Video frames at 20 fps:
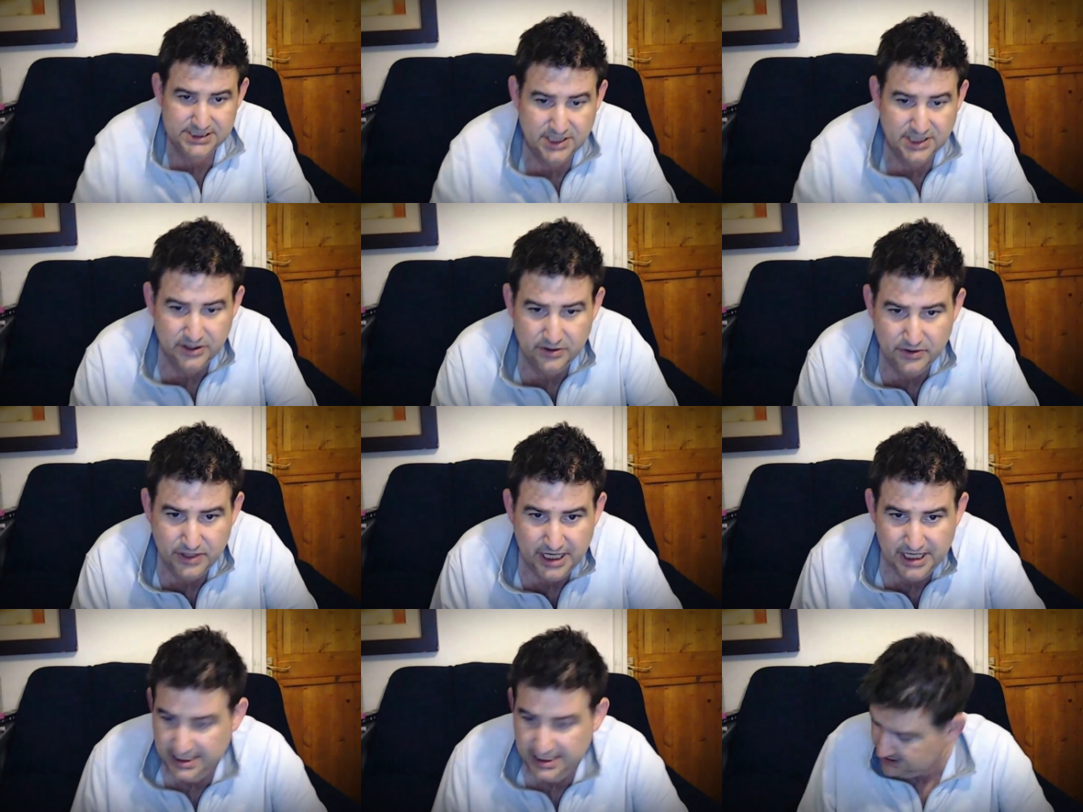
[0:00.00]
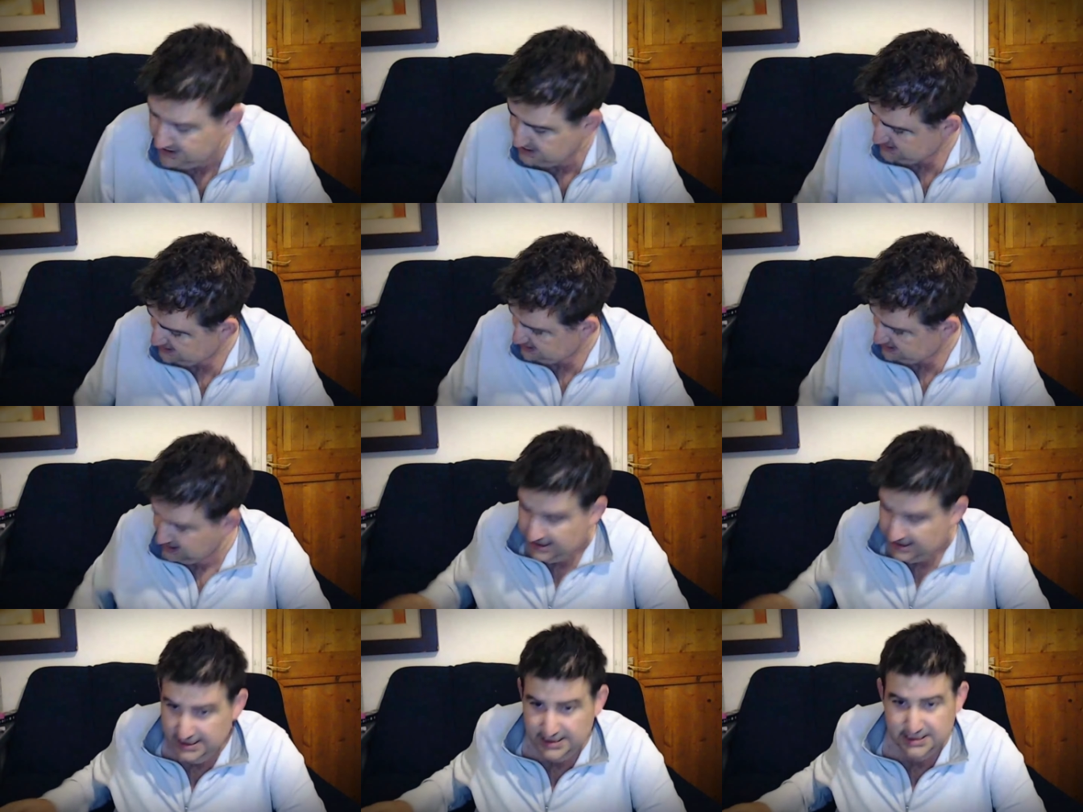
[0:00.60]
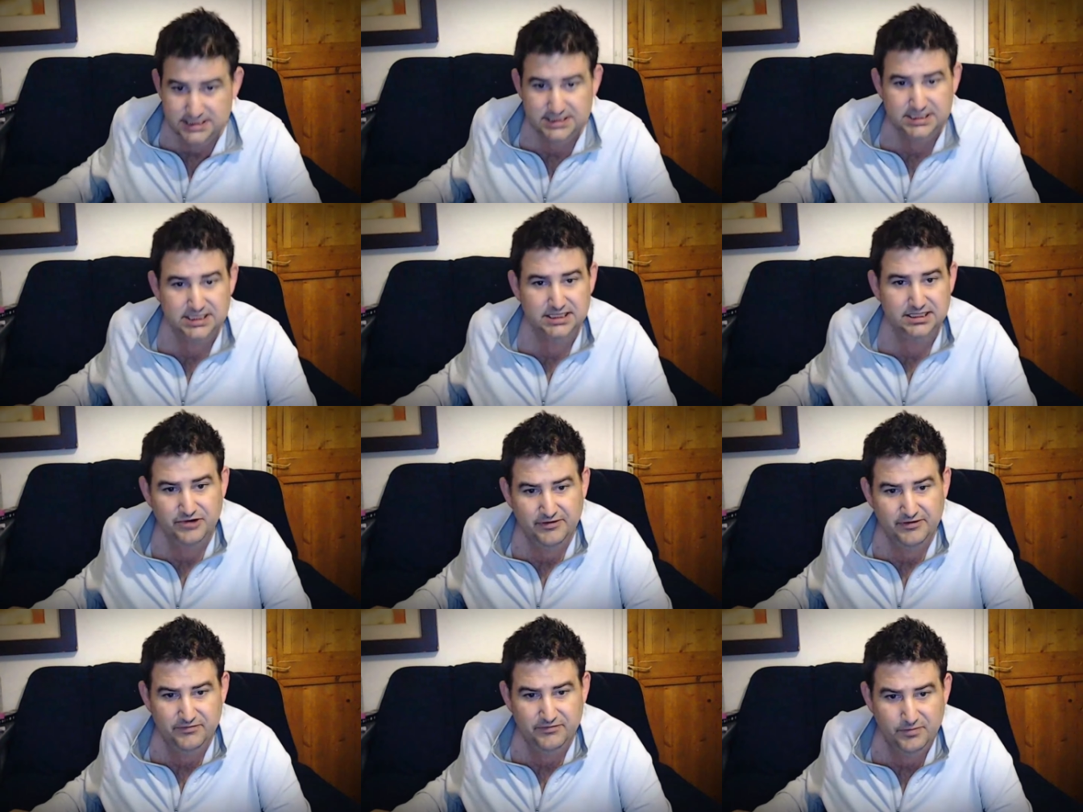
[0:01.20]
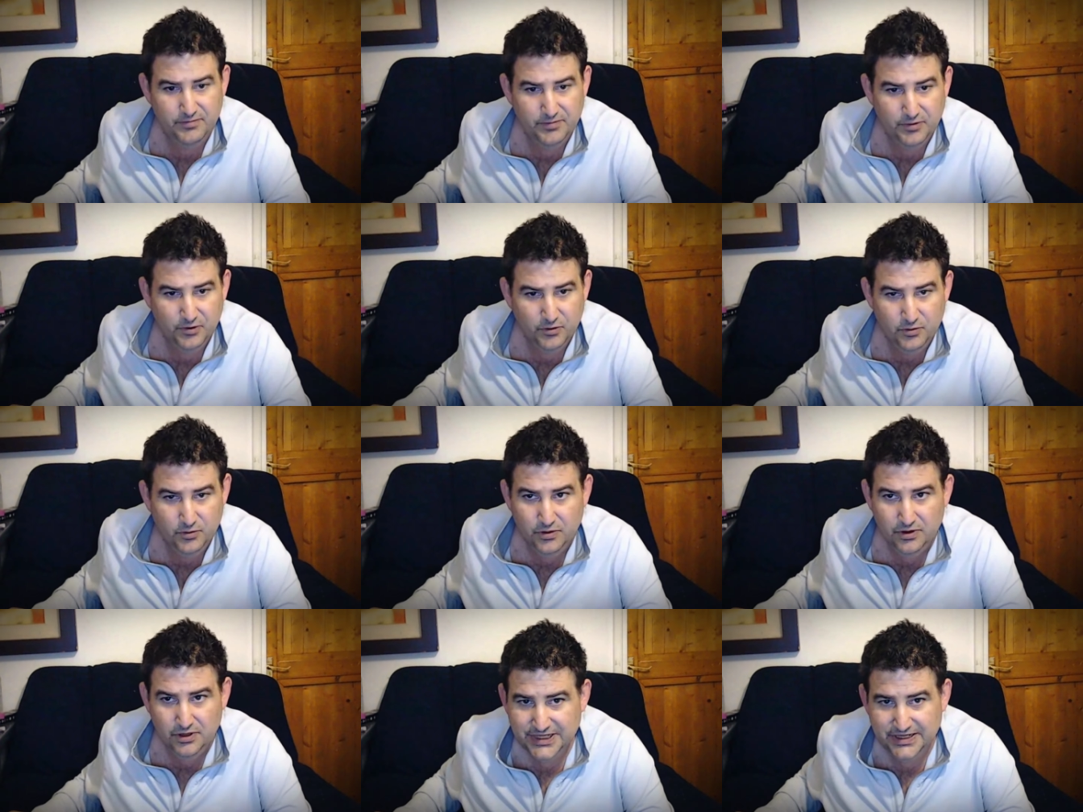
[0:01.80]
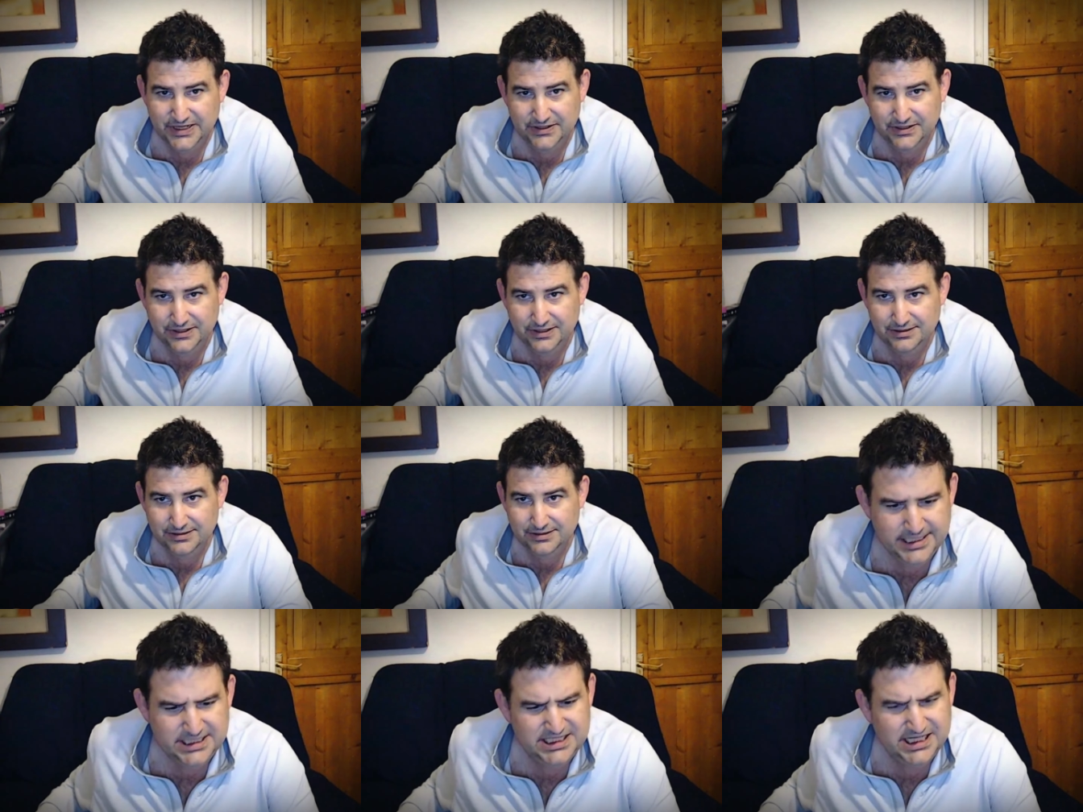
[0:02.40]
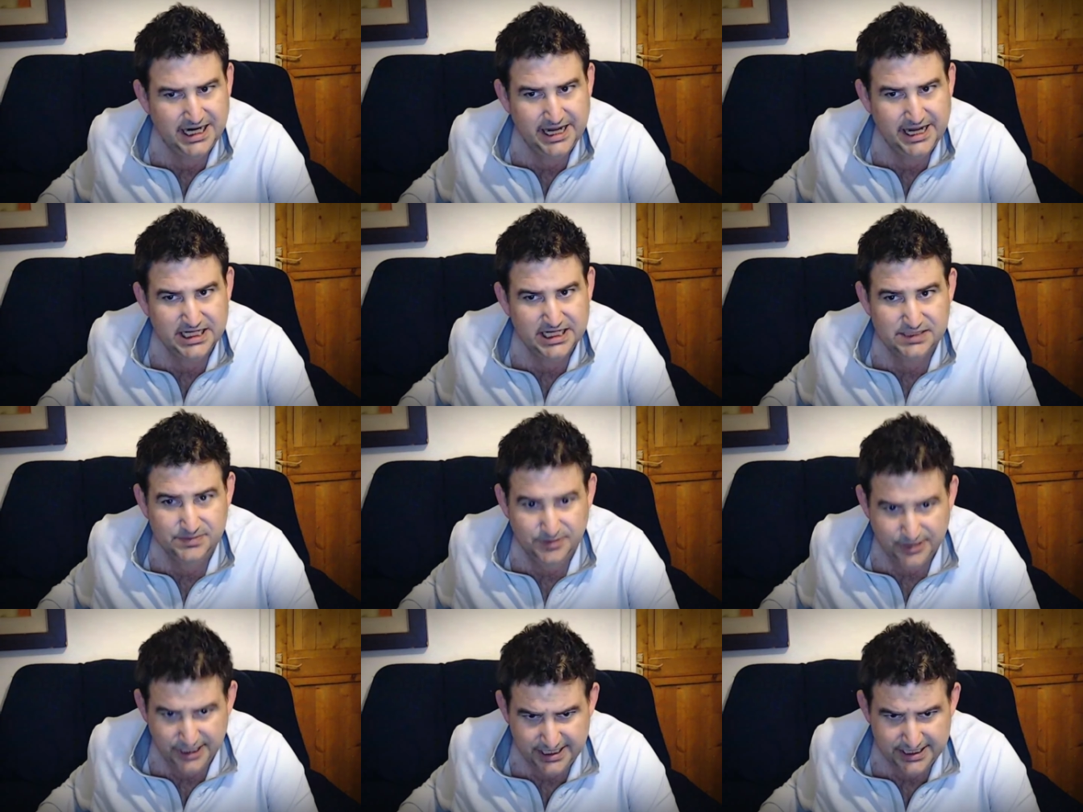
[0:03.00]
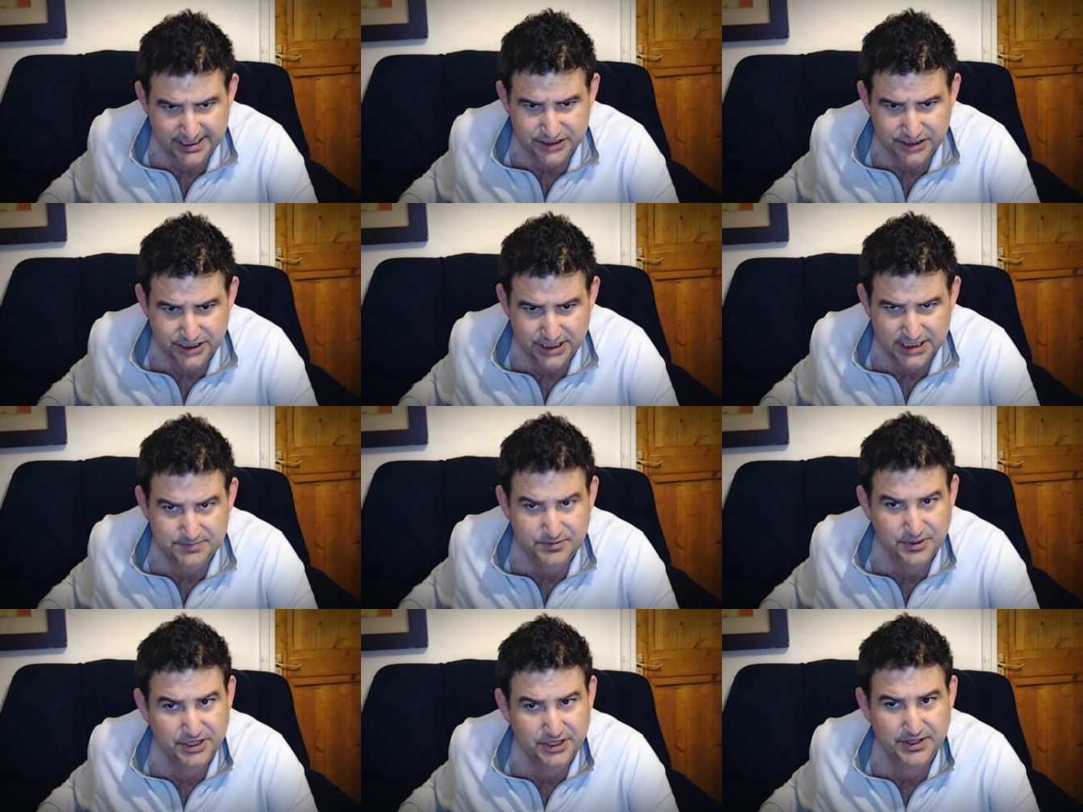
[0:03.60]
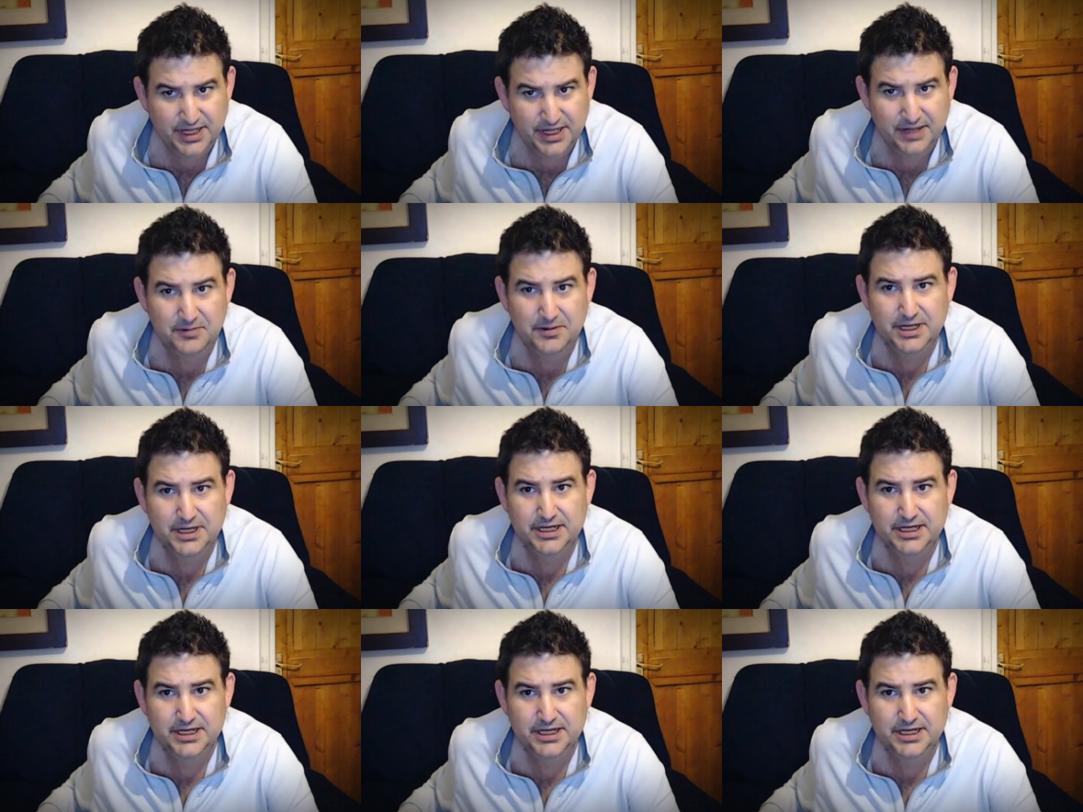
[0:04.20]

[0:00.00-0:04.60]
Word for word: So it is preferable than, it's an explanation, let's put it that